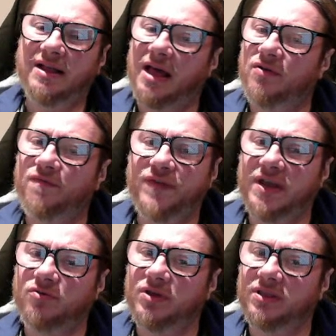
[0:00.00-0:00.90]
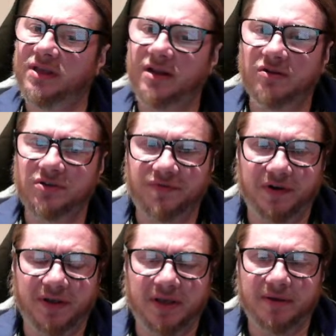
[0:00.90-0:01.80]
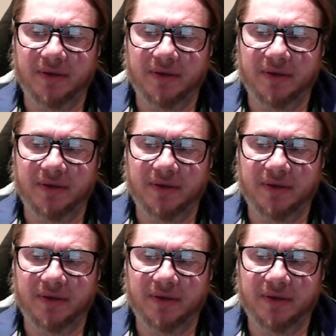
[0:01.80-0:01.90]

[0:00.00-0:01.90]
I don't think queen d8 looks very,